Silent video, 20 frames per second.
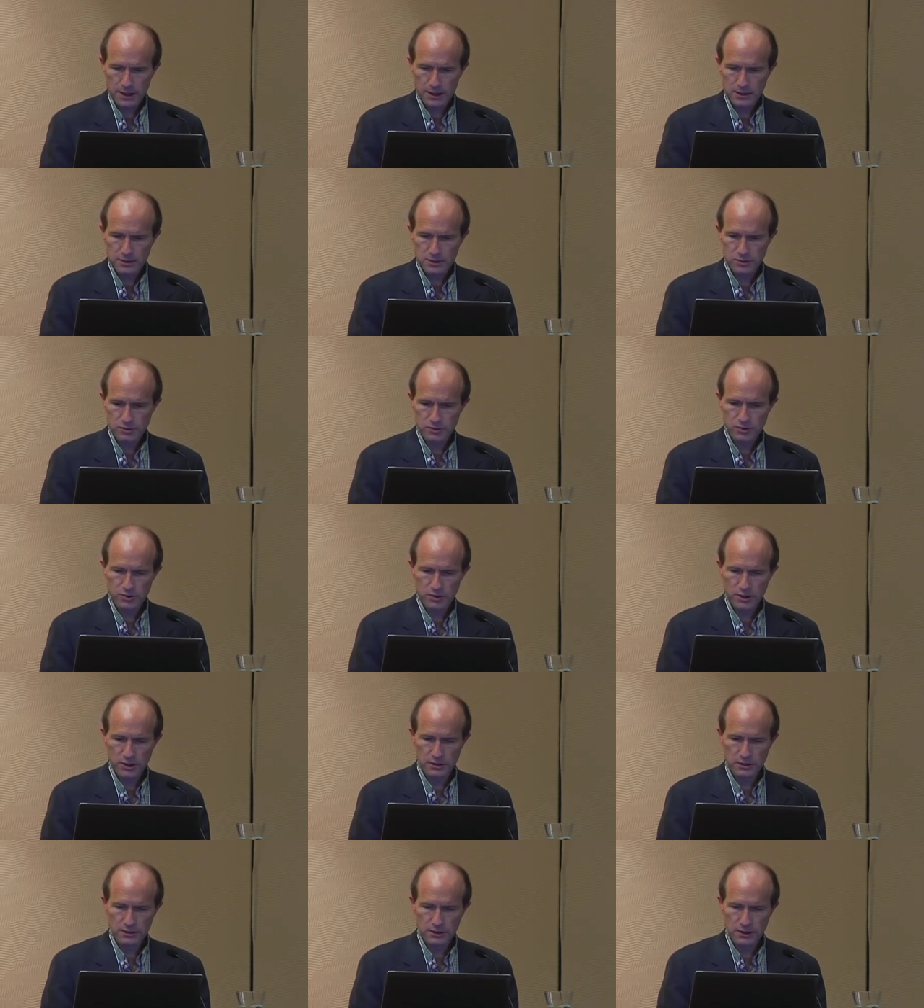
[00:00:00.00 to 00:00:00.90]
surgery
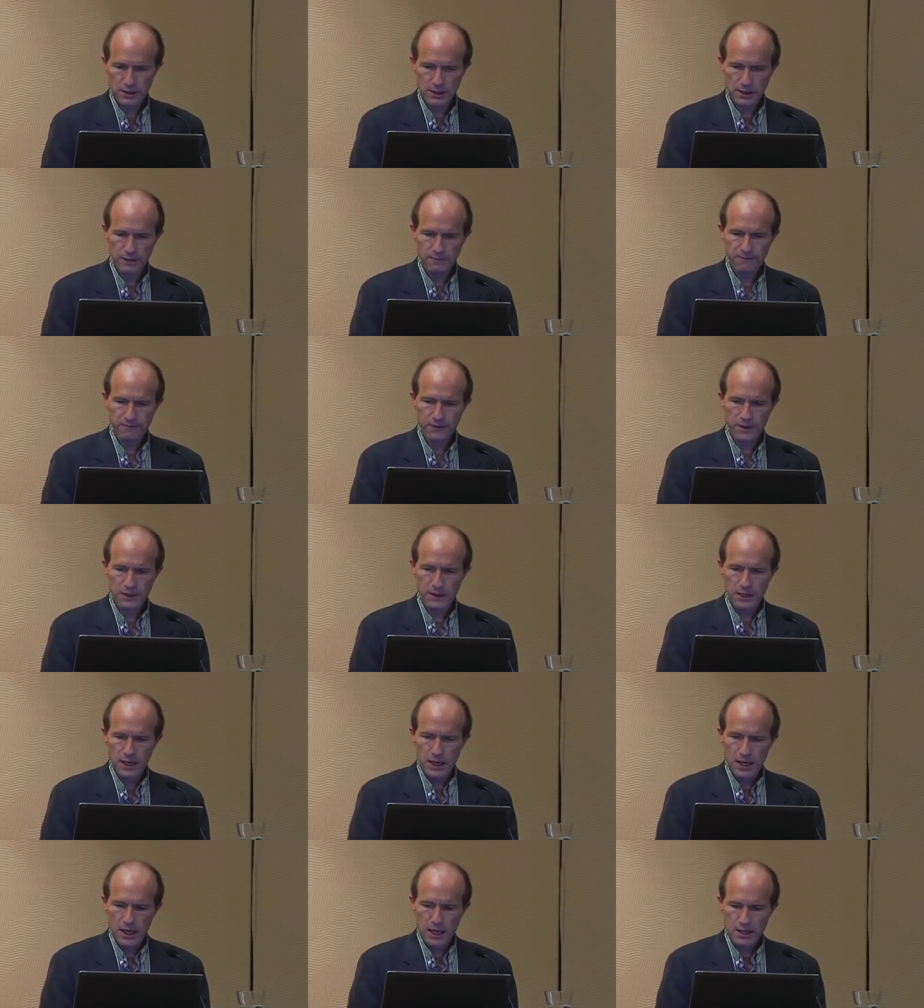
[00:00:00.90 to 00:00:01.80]
on the club feet,
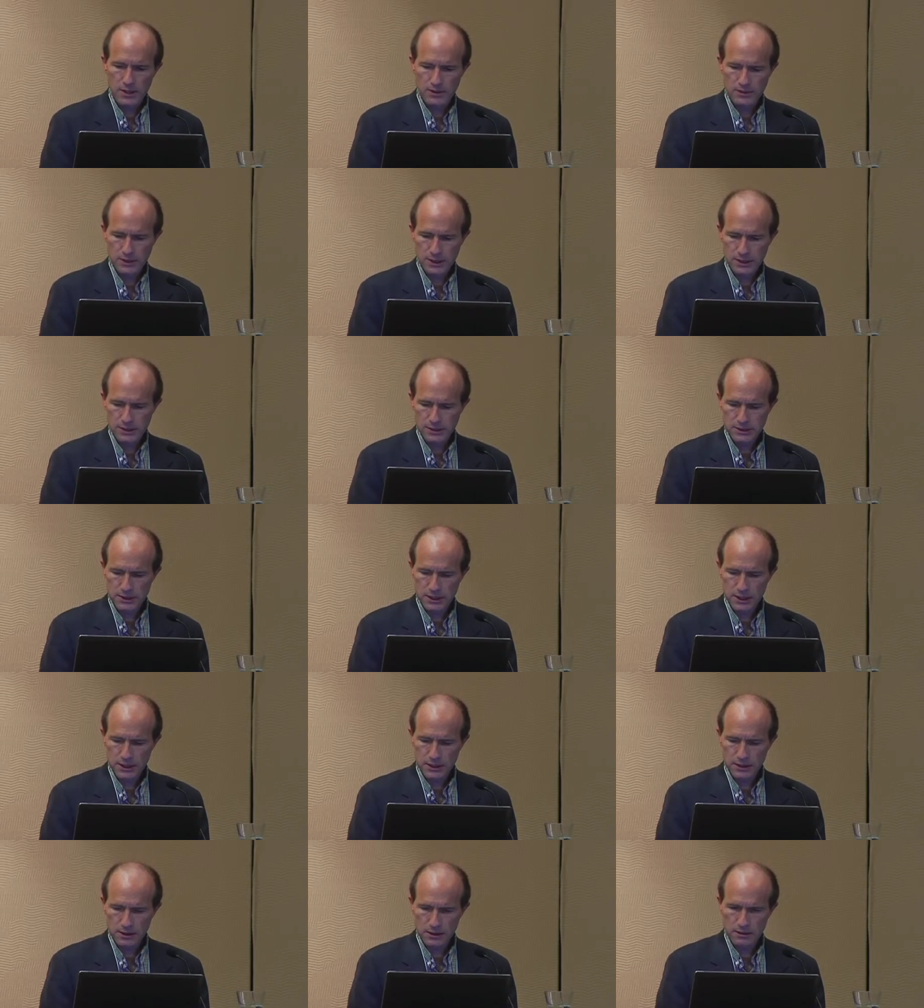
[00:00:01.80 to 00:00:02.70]
and as you can
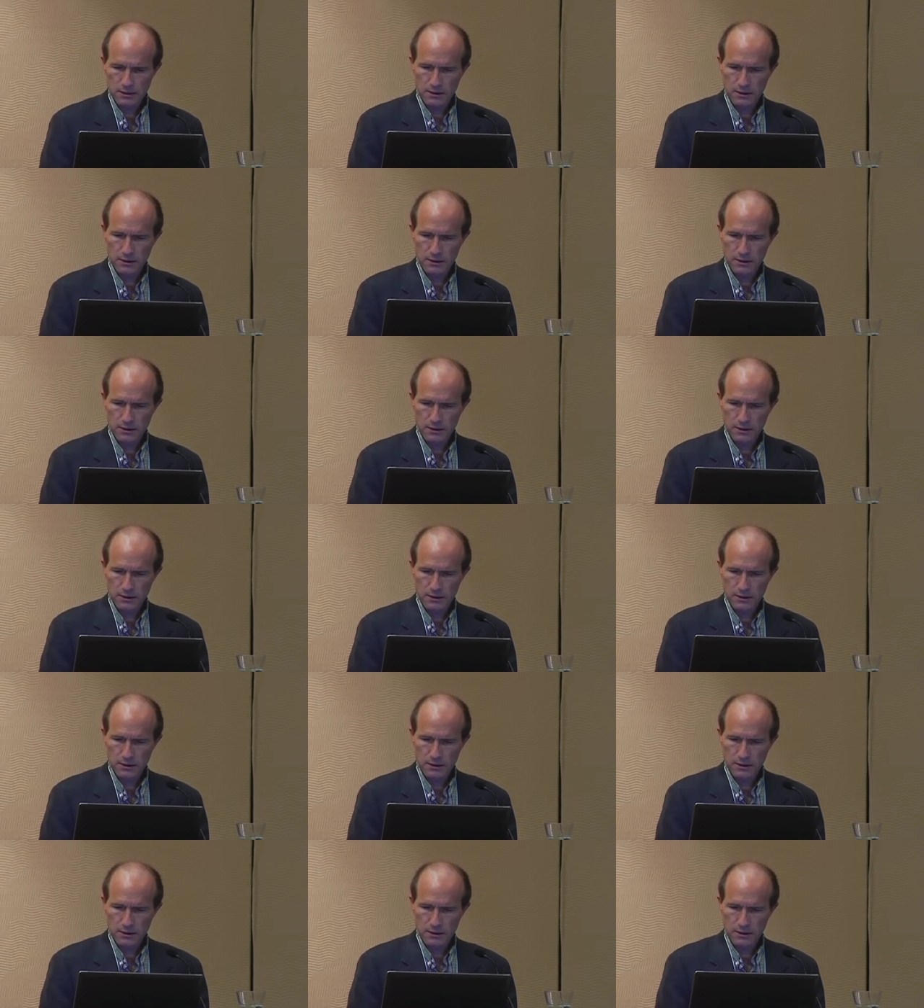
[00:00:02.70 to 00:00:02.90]
see,